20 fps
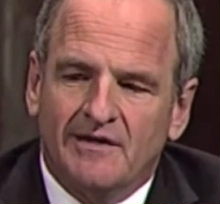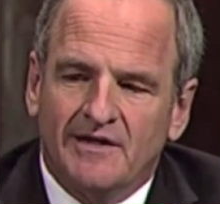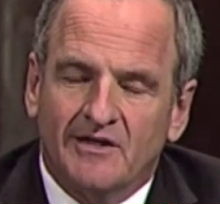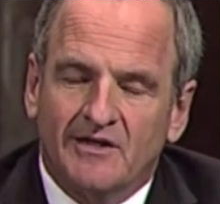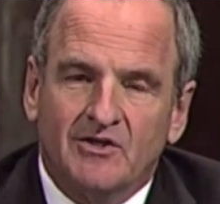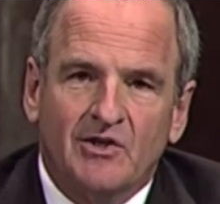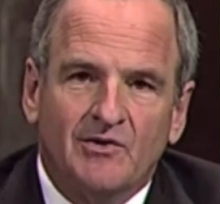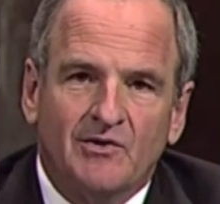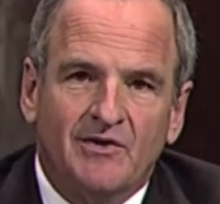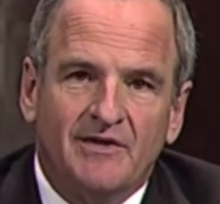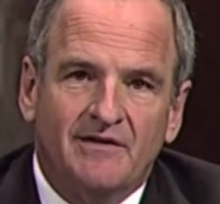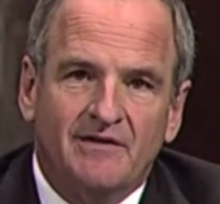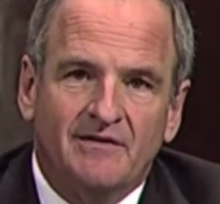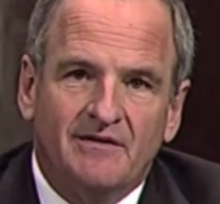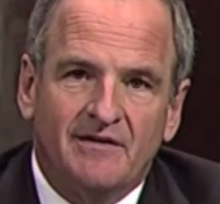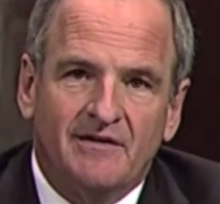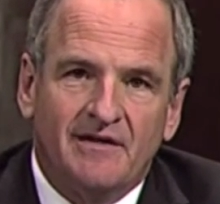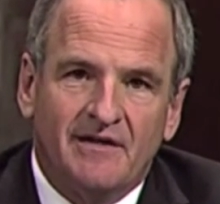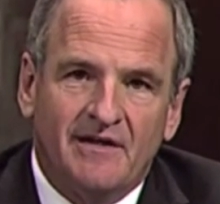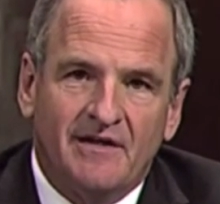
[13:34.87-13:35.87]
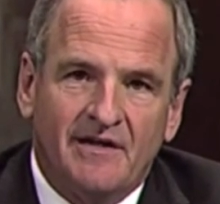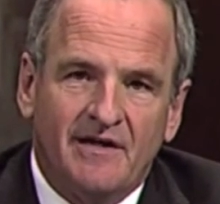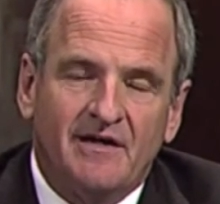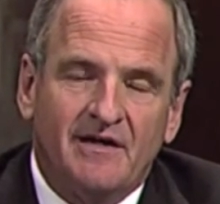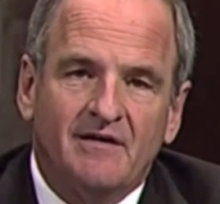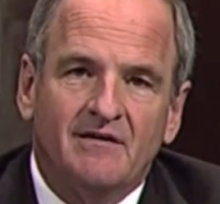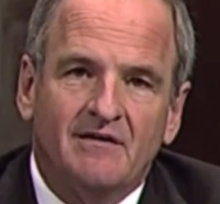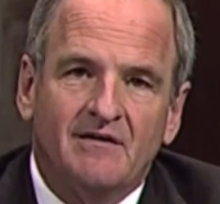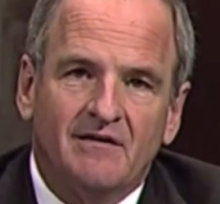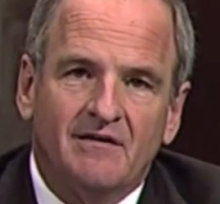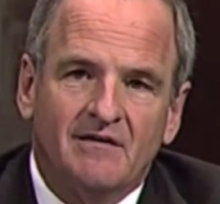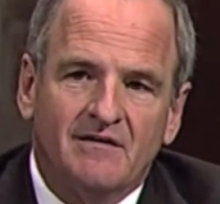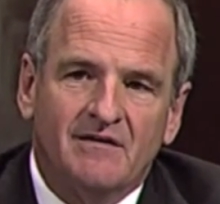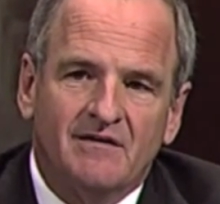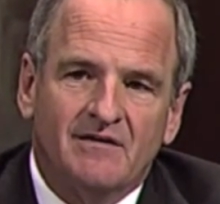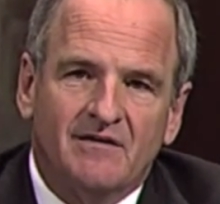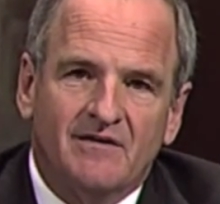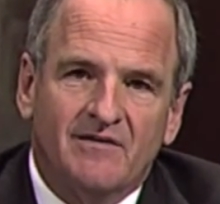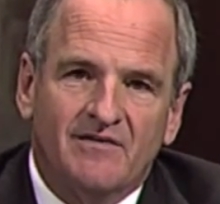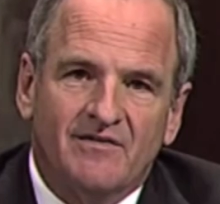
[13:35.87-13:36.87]
included in
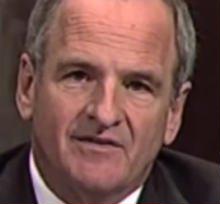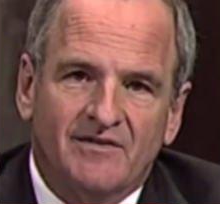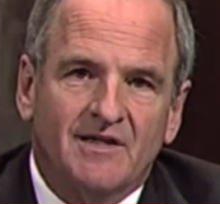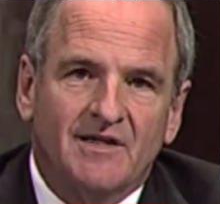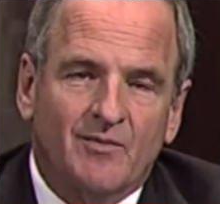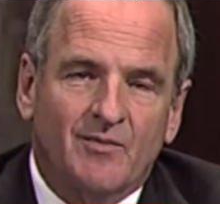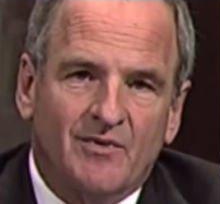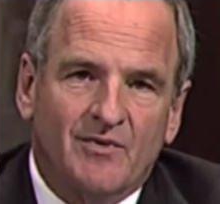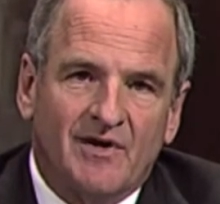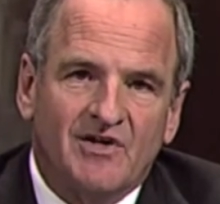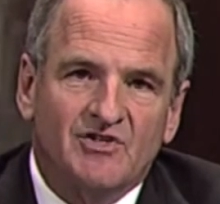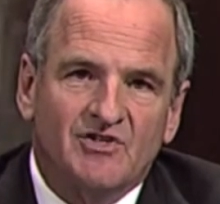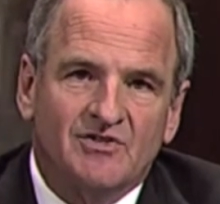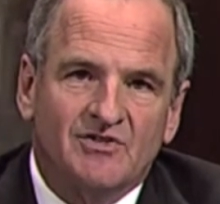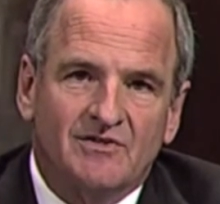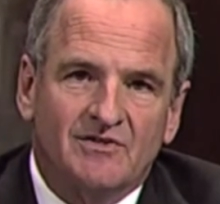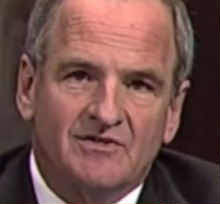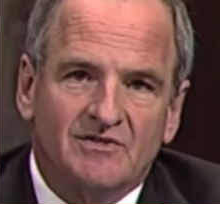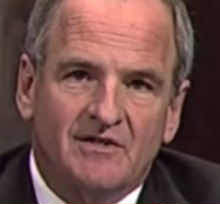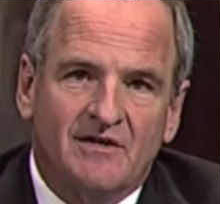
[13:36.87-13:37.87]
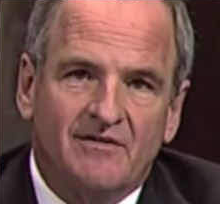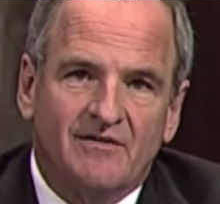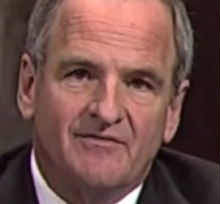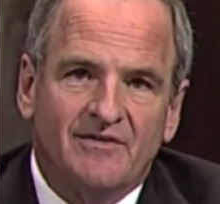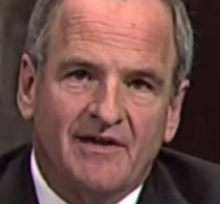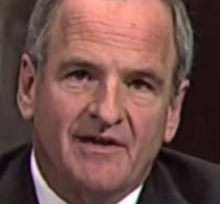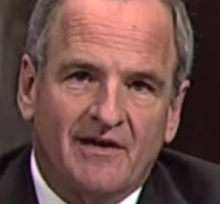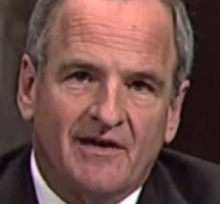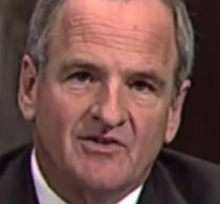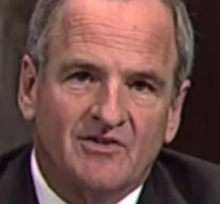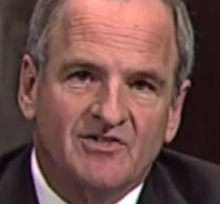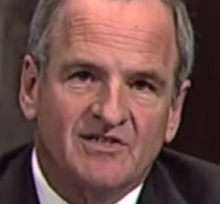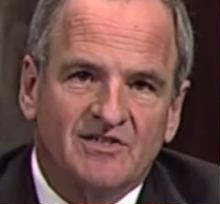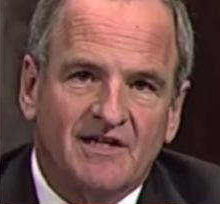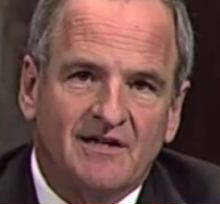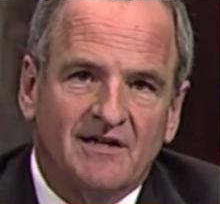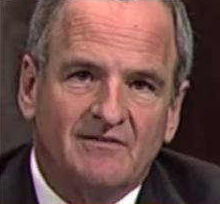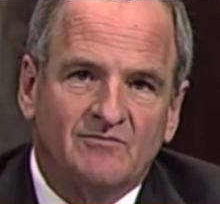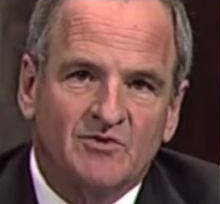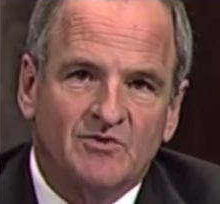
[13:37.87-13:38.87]
the deliberations of the N R
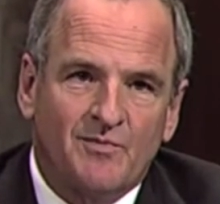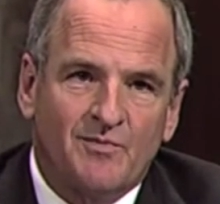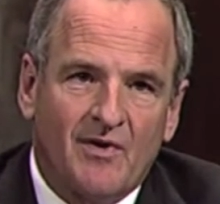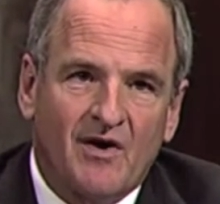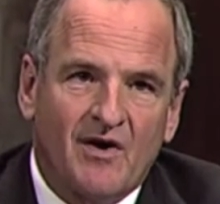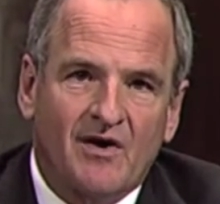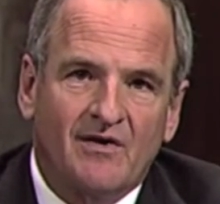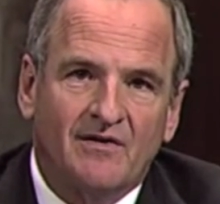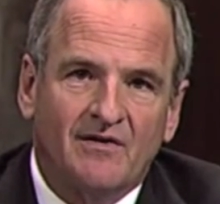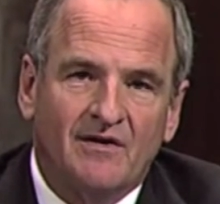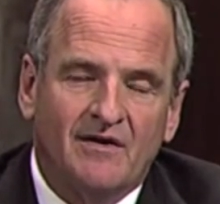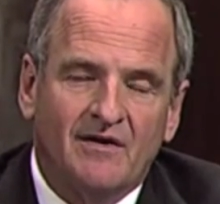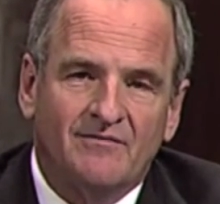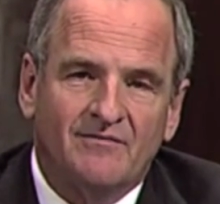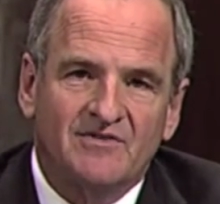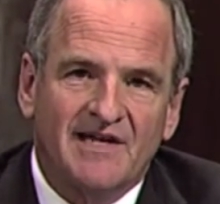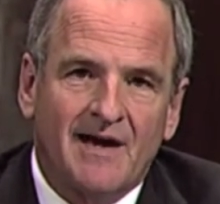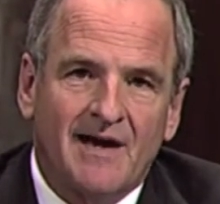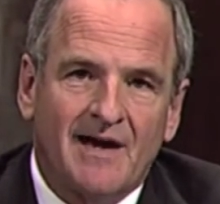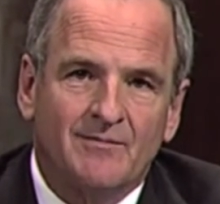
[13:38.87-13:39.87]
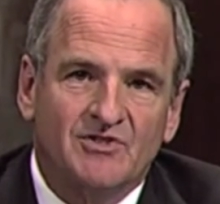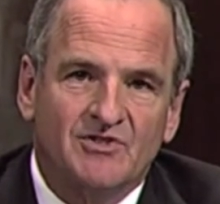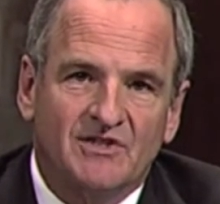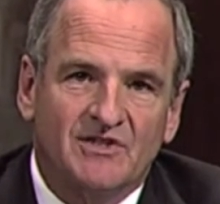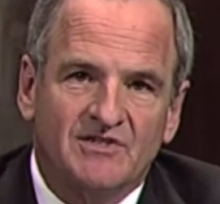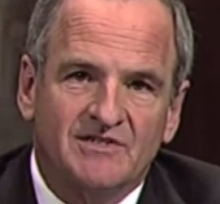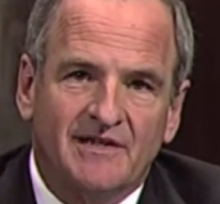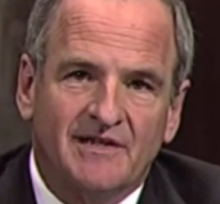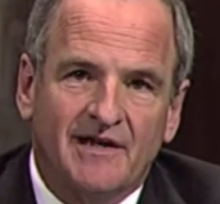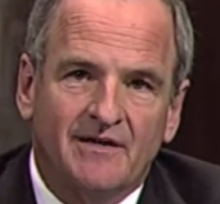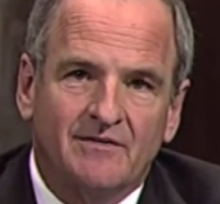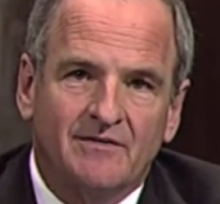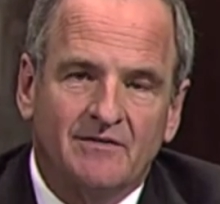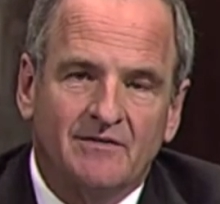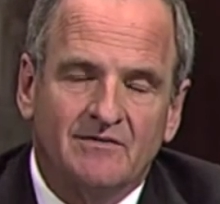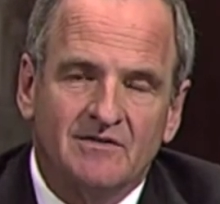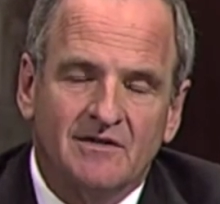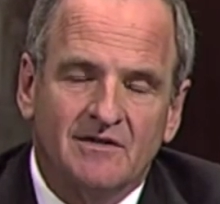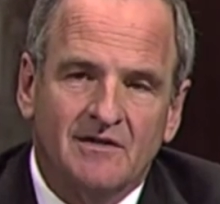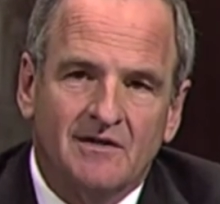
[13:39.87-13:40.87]
C and was part of establishing
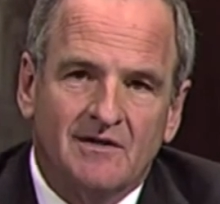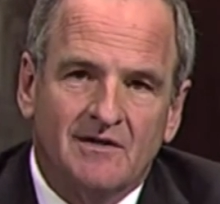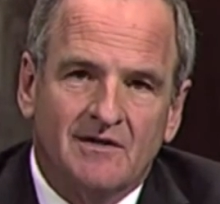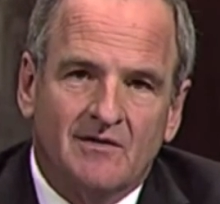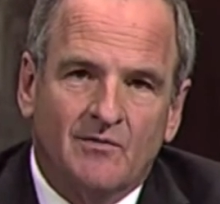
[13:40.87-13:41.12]
standards.